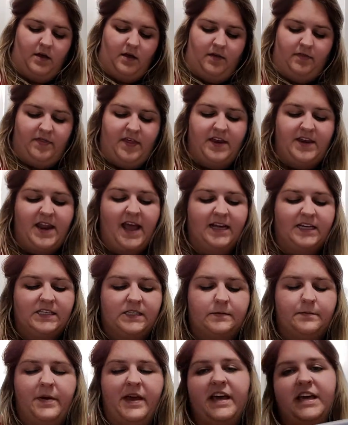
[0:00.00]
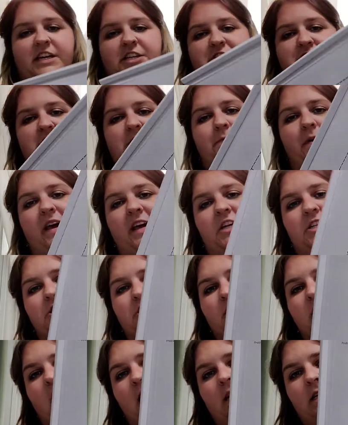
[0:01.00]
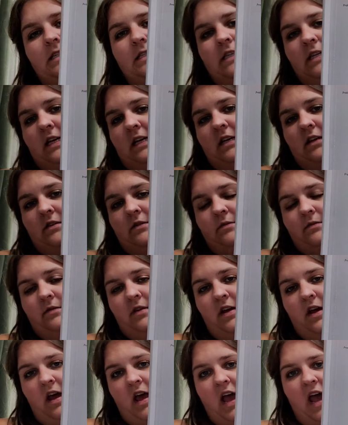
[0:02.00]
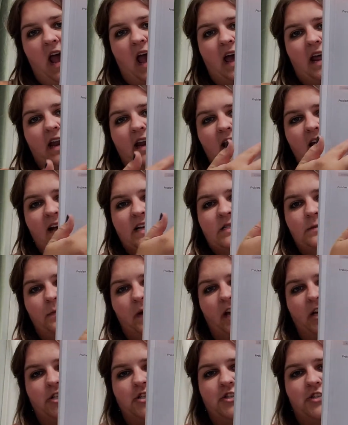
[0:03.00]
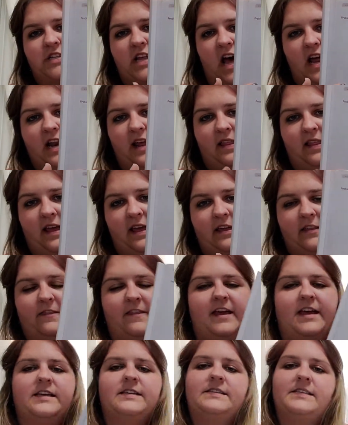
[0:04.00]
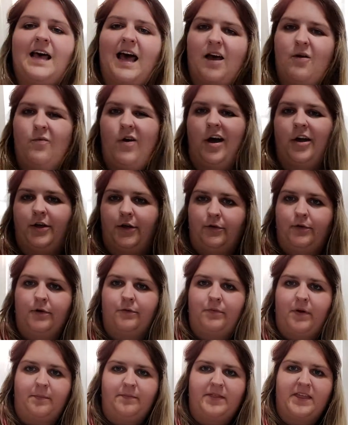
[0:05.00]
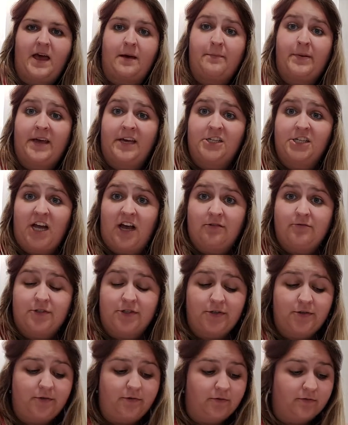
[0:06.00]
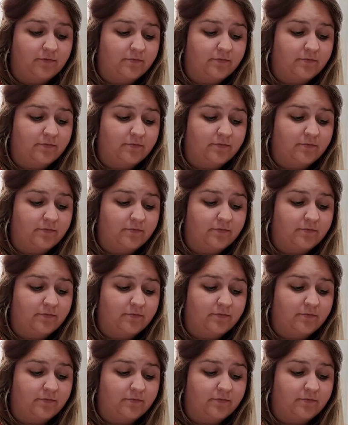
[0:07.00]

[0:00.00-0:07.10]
The next page is page 19, and it has pictures on it like this. I want you to rip that page out too.